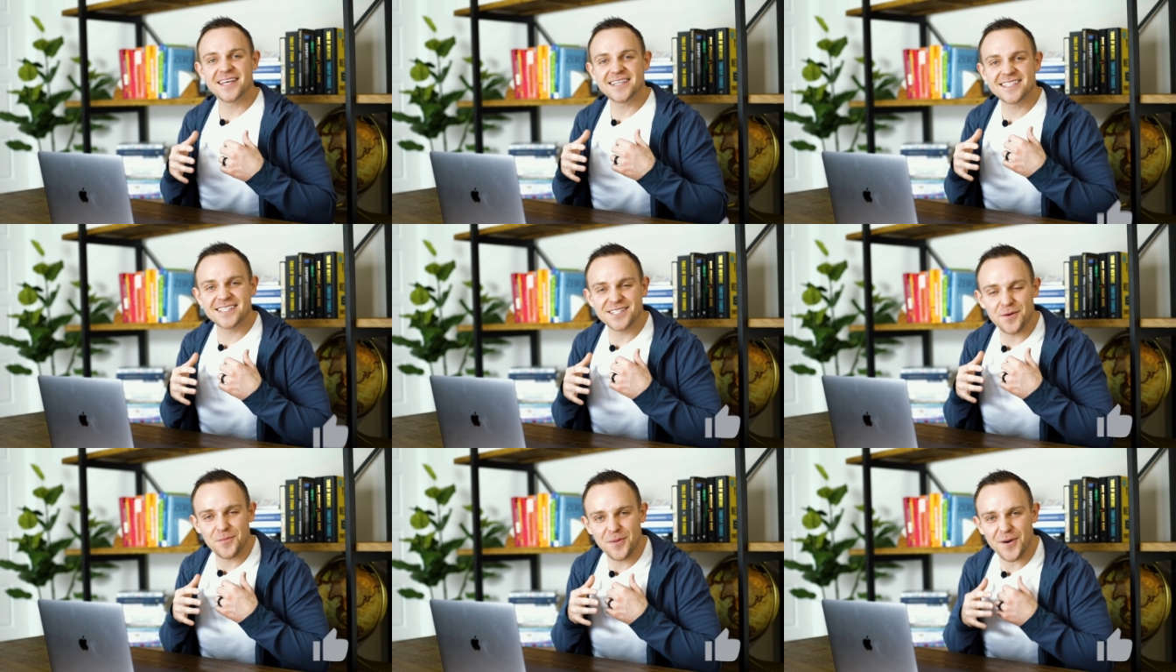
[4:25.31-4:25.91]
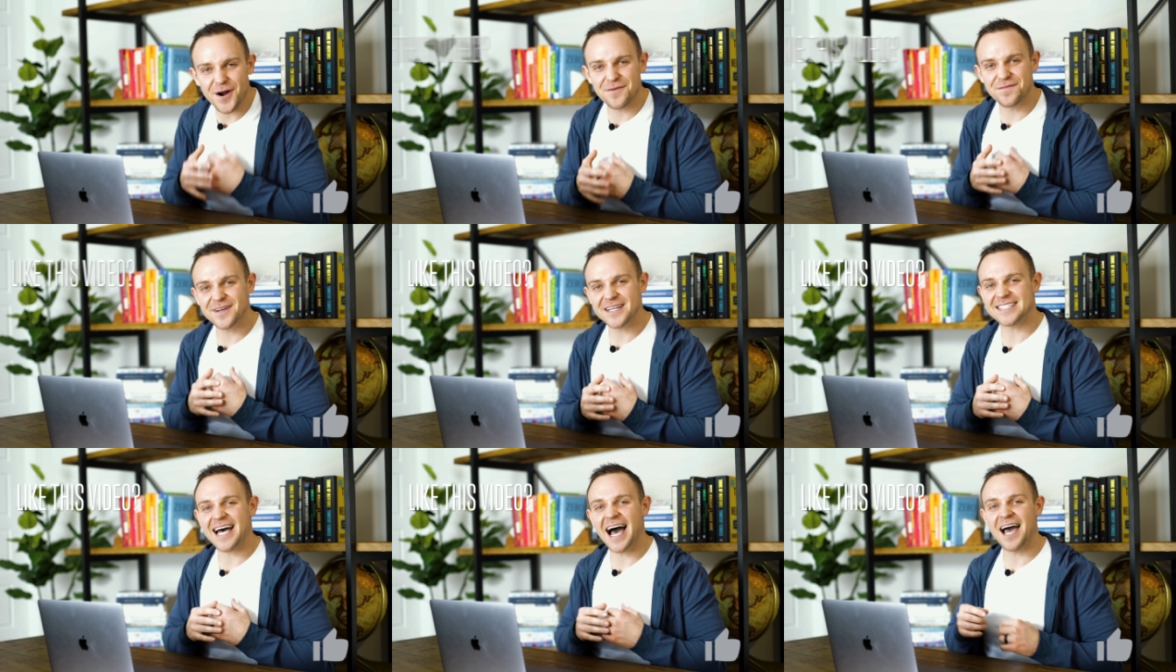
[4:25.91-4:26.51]
This is a
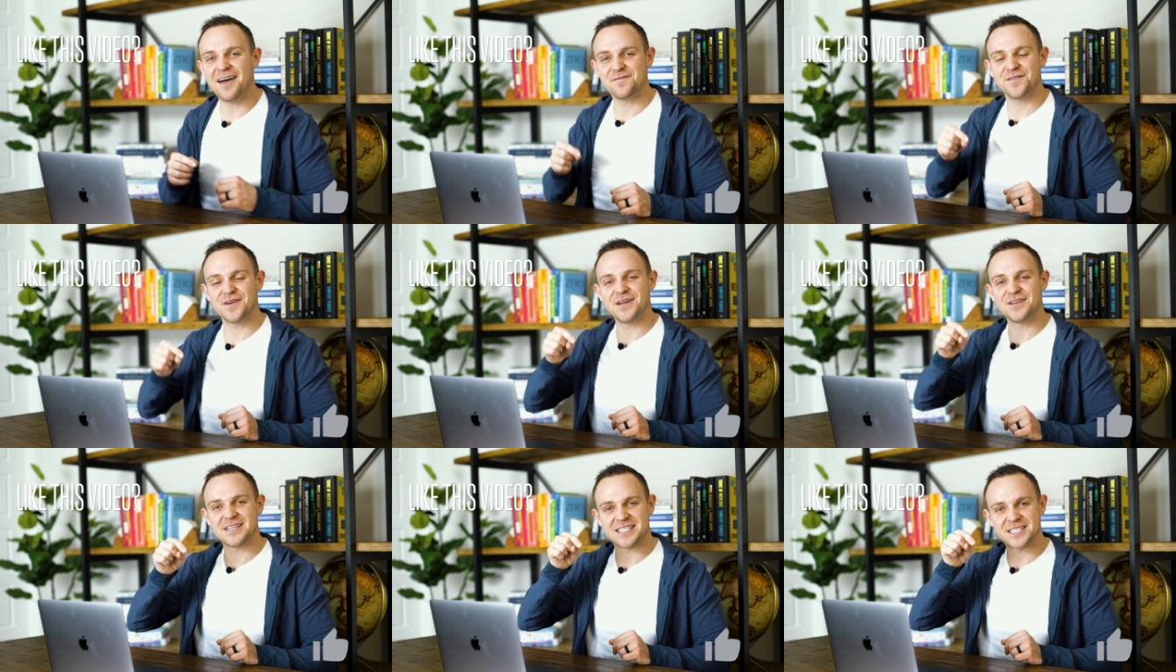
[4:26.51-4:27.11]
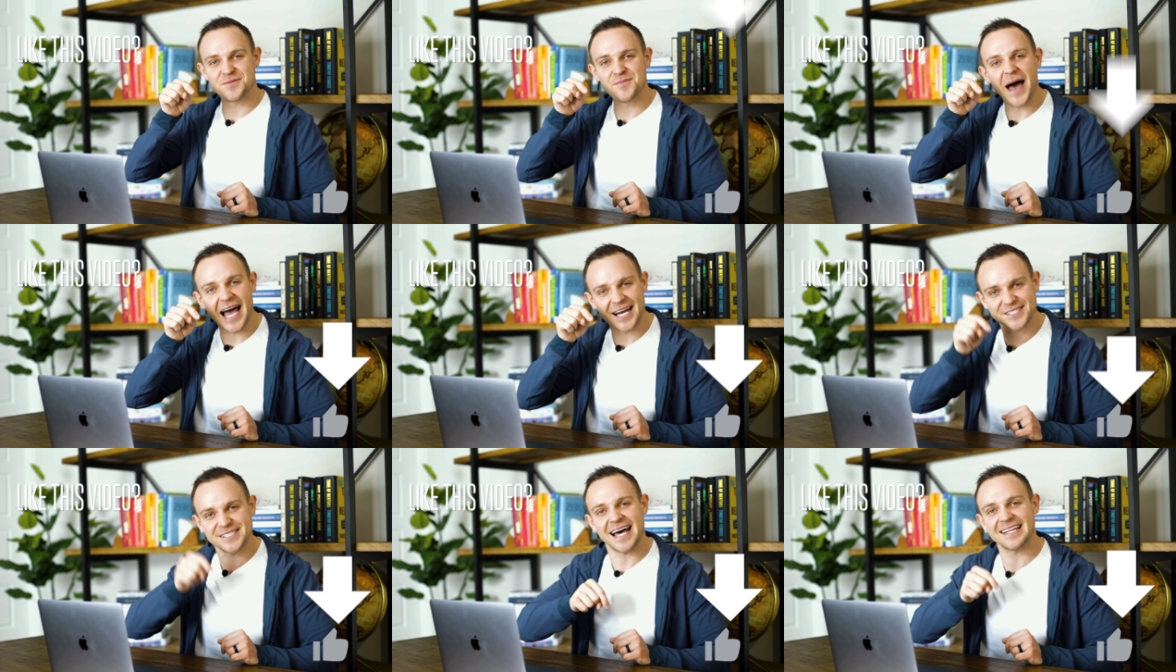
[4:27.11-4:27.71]
perfect time for you to
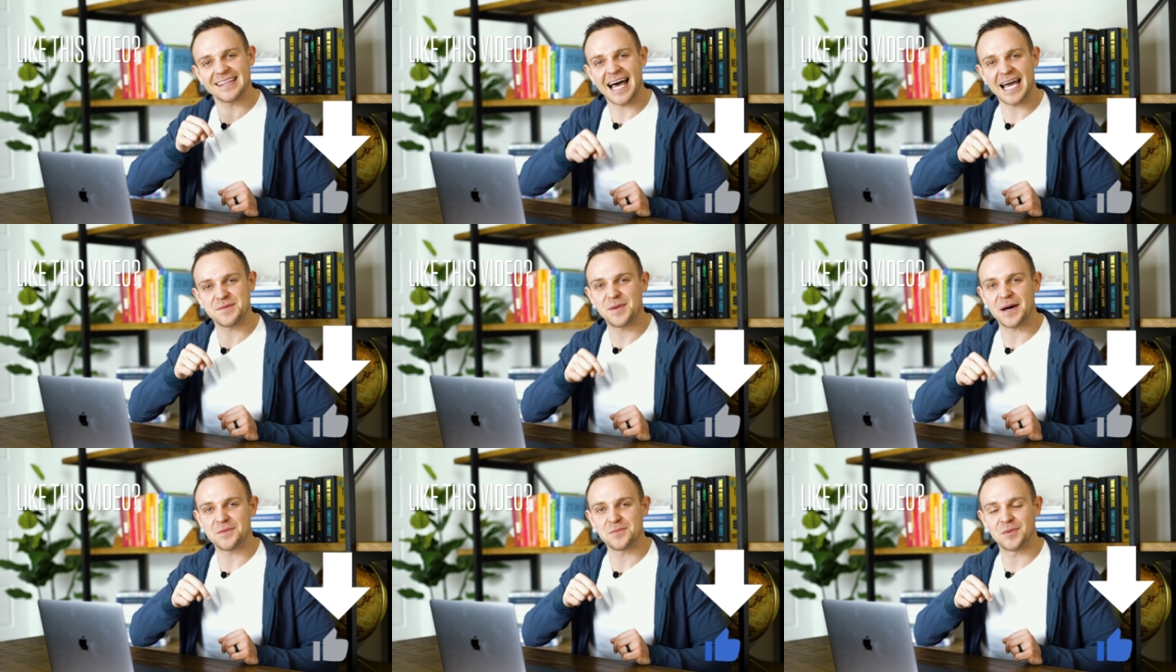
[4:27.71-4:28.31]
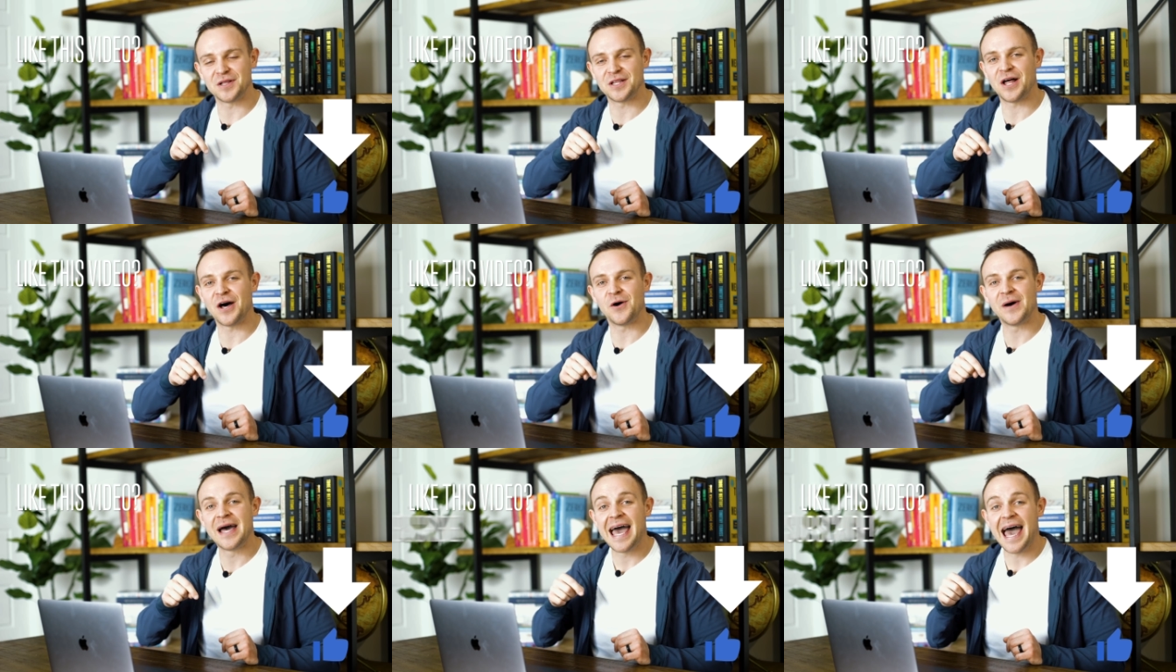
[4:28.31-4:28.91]
smash that like button
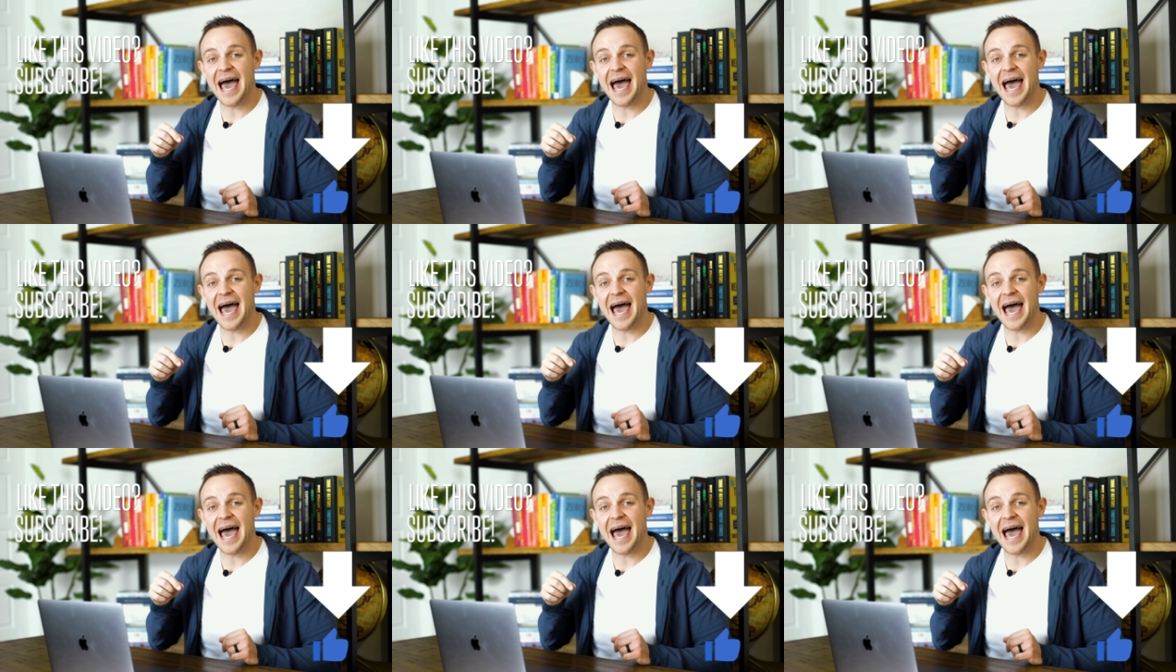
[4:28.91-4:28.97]
below